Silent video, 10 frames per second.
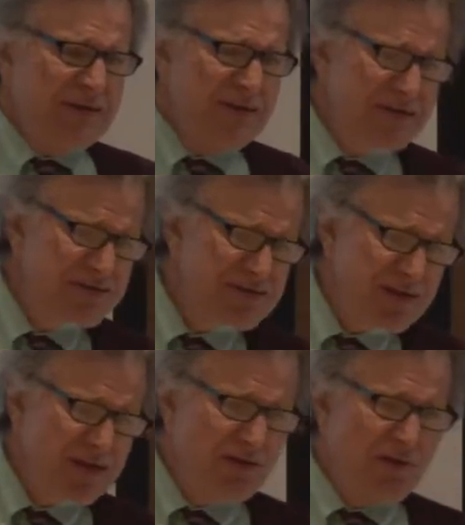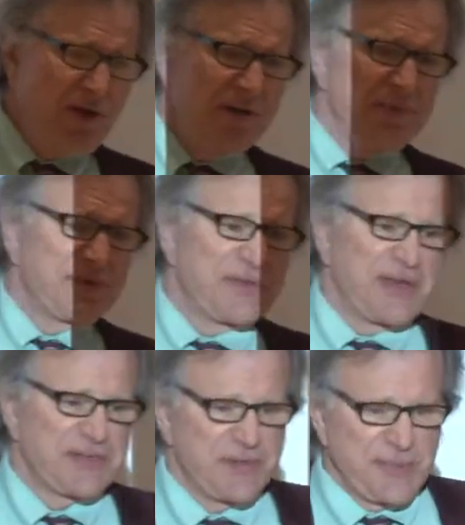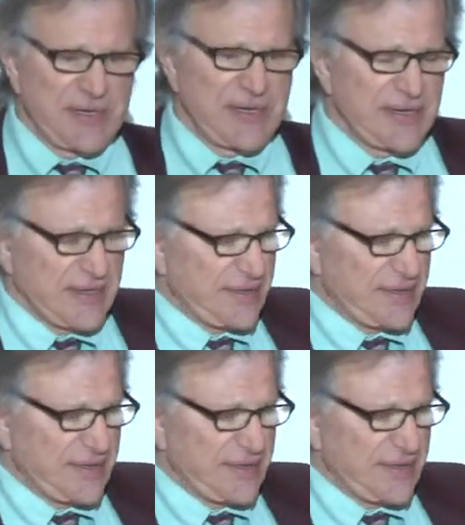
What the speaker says: is long been thought to be